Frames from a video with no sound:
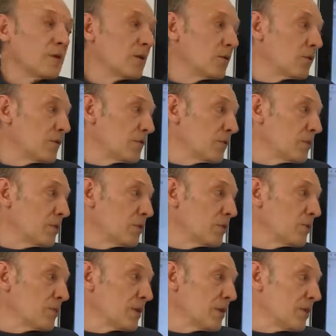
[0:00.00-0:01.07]
And also we
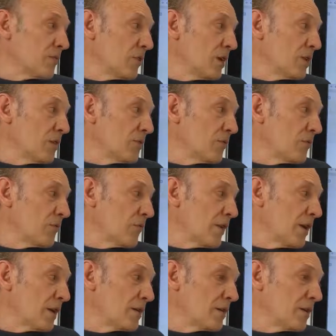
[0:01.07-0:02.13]
don't have any
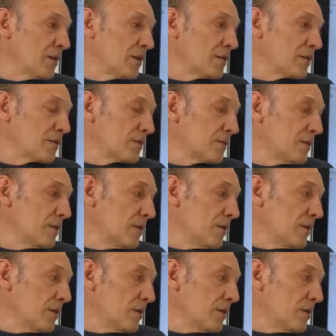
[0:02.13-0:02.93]
finite